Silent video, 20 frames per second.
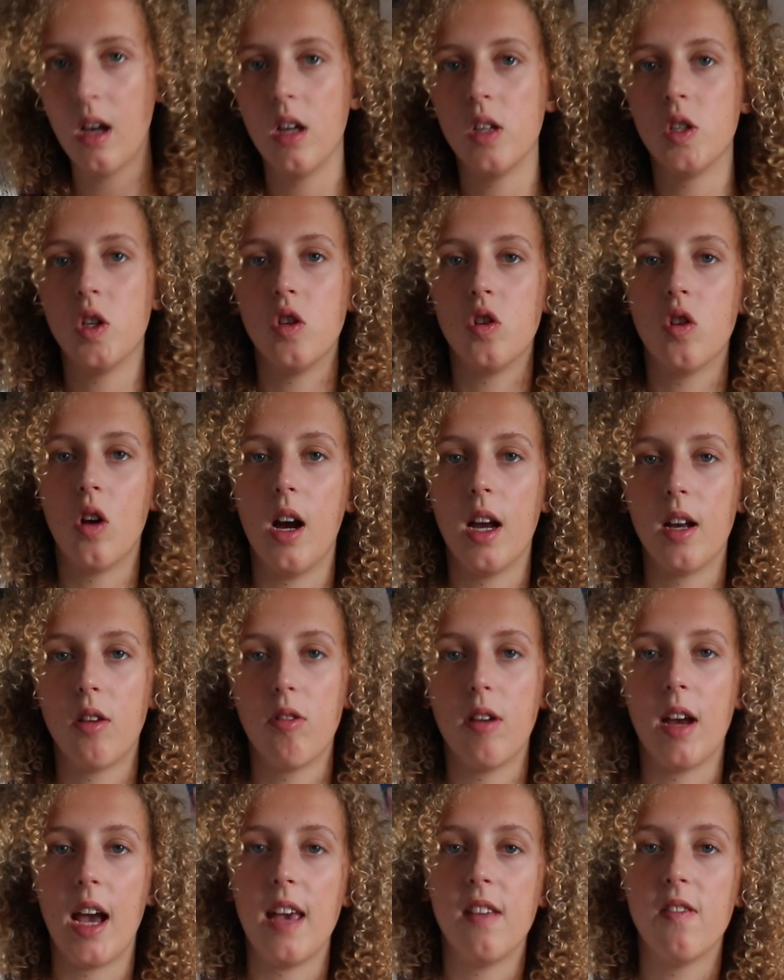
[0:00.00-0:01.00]
to try and
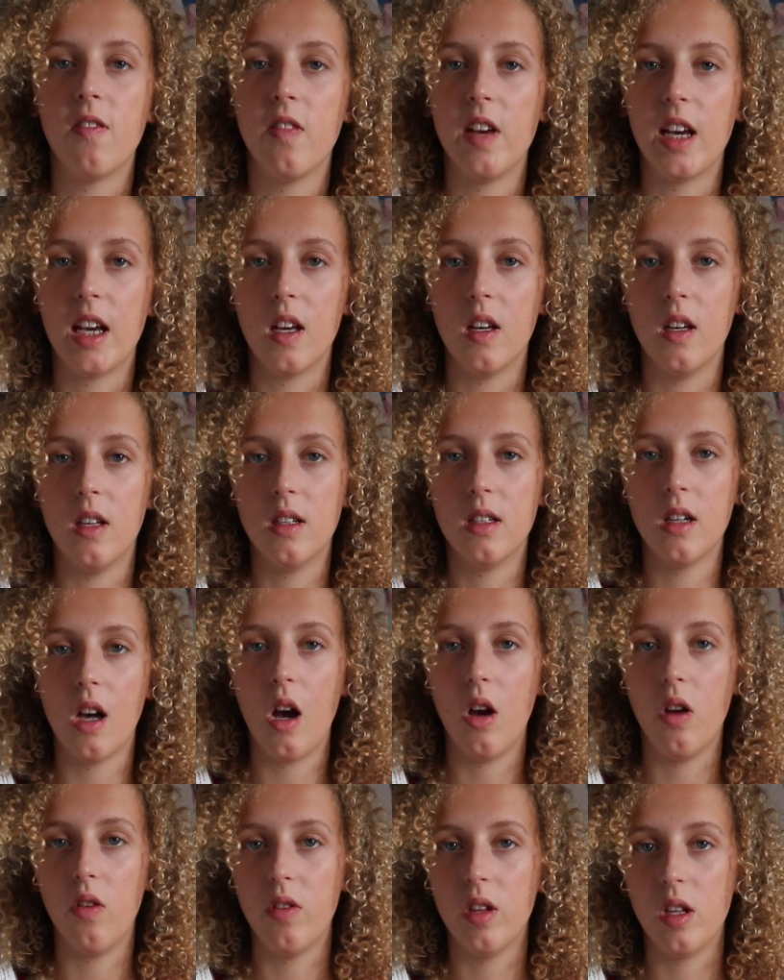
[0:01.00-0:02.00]
create figures
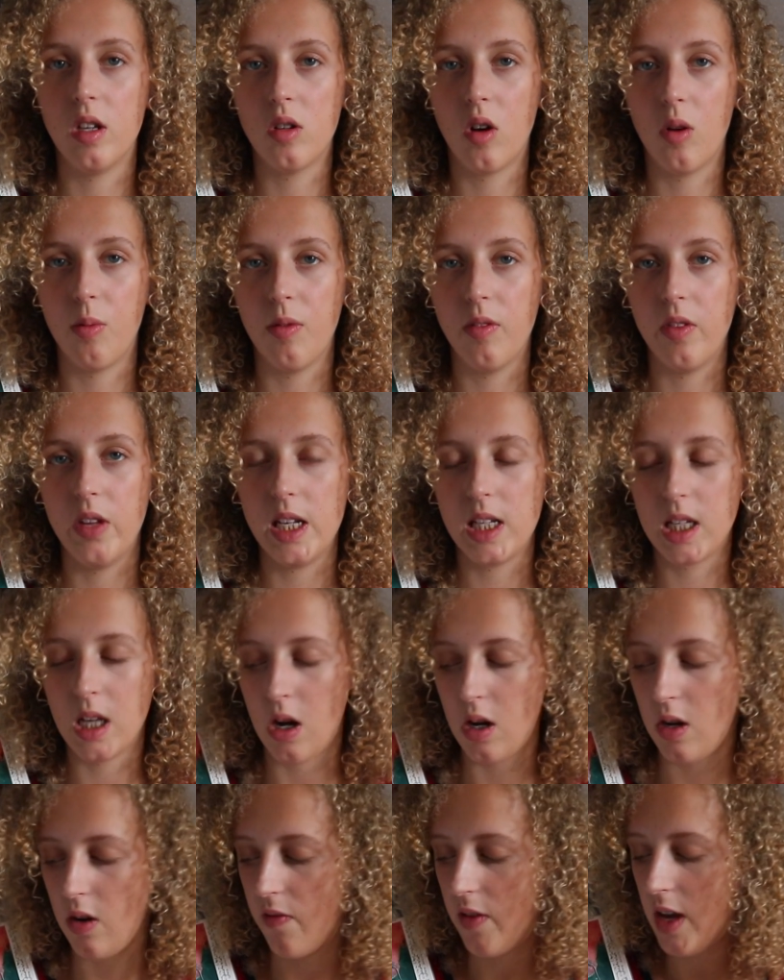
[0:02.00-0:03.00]
over the top of these
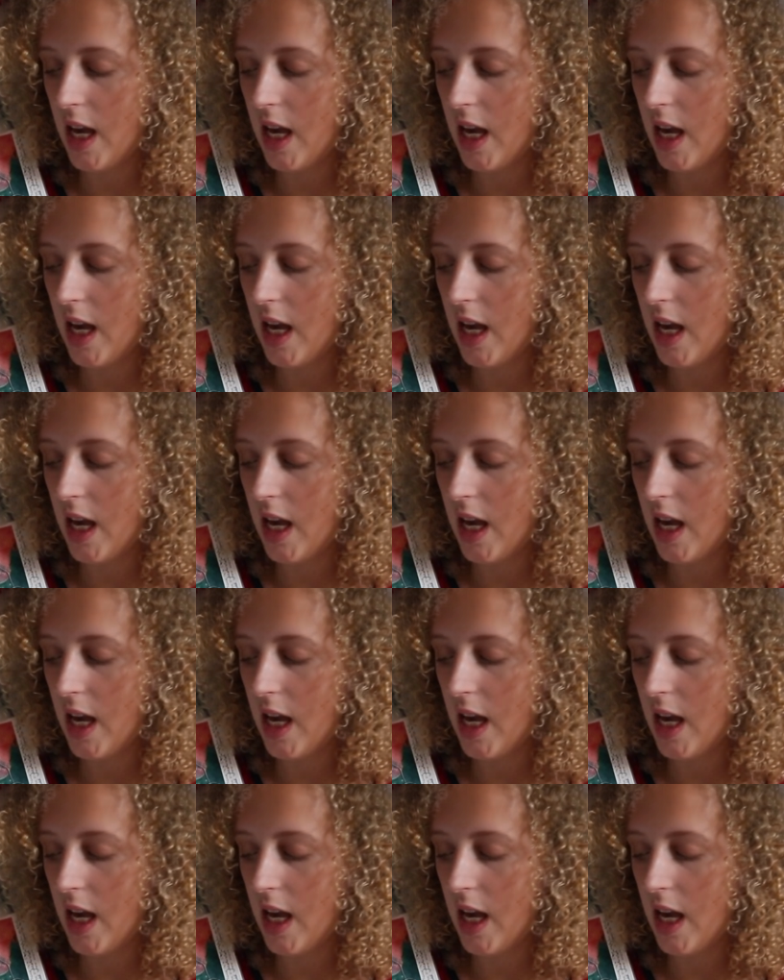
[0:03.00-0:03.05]
kind of